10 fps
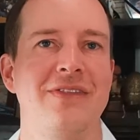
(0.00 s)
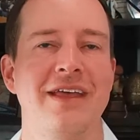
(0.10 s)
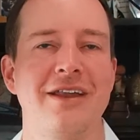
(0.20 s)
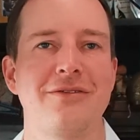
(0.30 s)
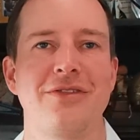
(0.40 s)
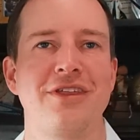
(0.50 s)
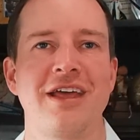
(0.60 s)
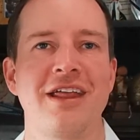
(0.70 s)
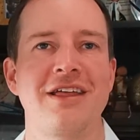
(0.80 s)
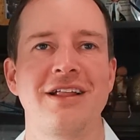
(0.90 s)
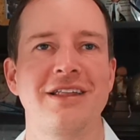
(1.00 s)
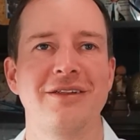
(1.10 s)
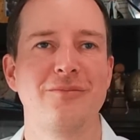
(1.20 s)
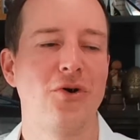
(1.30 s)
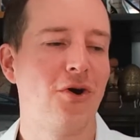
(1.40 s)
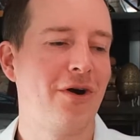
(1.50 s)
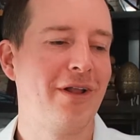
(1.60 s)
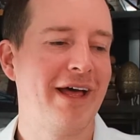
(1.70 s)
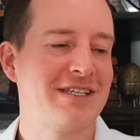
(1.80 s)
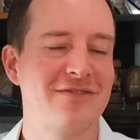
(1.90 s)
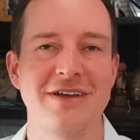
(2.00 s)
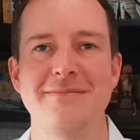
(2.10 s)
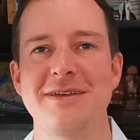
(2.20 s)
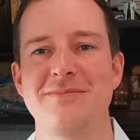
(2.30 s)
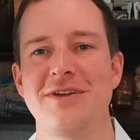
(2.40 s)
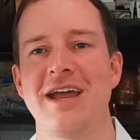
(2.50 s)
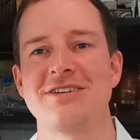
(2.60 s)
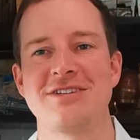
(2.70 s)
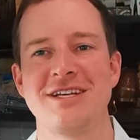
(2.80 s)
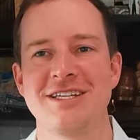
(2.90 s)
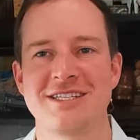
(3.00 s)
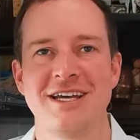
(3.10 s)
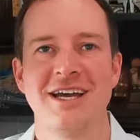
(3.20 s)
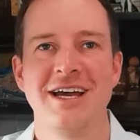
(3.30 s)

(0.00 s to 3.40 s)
I don't think anything more or less of MD PhDs.